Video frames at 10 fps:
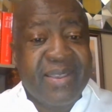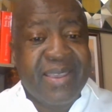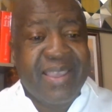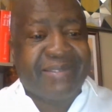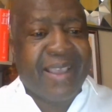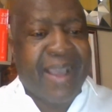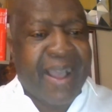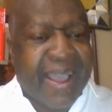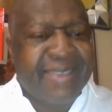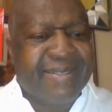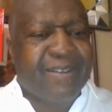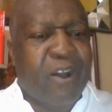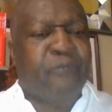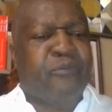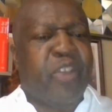is the height
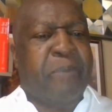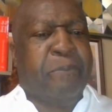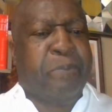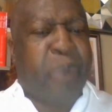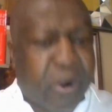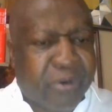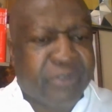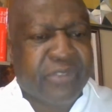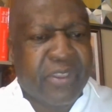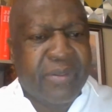of hypocrisy.